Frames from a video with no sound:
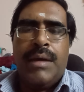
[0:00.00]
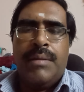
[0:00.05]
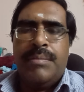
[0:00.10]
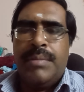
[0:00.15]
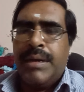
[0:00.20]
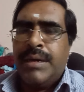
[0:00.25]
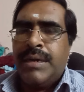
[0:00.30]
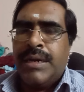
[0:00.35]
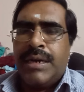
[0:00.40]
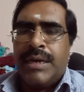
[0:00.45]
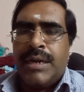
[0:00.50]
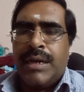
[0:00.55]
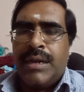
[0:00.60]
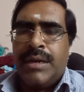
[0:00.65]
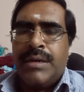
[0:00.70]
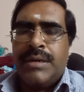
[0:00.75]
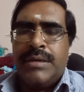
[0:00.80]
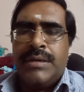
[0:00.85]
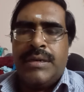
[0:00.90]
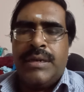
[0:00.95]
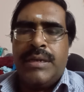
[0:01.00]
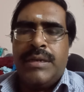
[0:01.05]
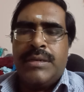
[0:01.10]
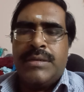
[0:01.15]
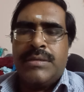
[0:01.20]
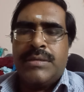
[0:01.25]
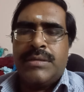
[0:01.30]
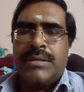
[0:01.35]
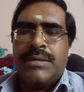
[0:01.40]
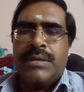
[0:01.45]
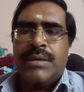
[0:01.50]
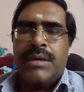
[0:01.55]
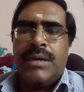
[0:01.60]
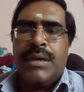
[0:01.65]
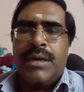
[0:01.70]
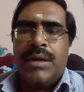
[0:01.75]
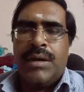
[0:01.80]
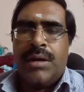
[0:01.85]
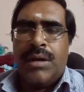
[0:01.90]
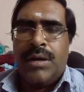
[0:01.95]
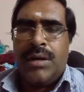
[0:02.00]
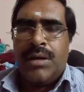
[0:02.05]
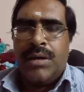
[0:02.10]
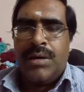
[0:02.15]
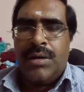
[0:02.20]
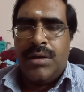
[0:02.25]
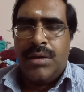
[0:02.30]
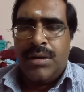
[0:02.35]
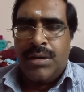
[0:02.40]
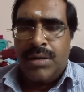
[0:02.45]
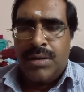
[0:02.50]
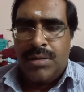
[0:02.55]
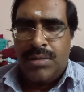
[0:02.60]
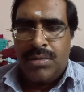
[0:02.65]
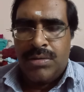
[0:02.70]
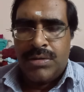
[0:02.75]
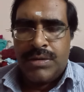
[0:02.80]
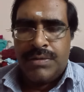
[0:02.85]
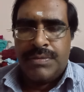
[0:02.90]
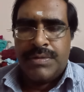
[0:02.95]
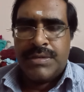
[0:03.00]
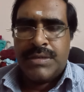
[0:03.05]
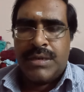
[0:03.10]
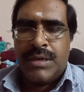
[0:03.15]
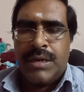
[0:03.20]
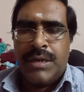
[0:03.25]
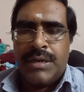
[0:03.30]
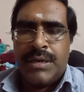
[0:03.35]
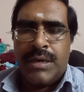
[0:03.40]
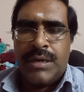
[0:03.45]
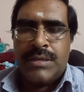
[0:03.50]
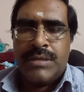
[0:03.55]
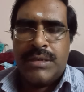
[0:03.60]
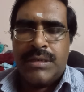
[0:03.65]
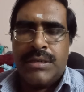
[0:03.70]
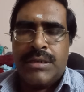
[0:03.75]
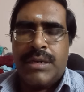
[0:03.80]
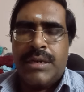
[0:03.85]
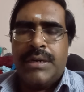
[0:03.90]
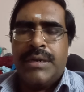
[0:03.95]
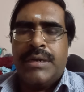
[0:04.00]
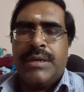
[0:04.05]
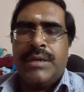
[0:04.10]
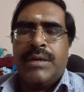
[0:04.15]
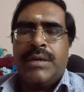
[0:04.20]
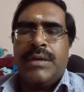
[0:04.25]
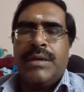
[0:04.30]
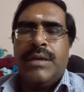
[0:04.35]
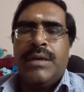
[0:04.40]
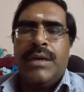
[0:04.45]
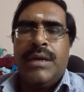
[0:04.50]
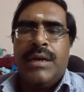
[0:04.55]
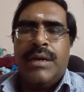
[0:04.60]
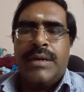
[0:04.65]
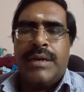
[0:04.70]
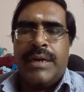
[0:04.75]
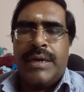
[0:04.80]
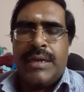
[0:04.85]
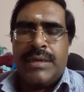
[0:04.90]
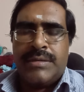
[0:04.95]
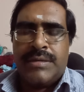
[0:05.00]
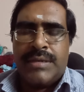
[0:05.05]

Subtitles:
big data analytics, artificial intelligence, and data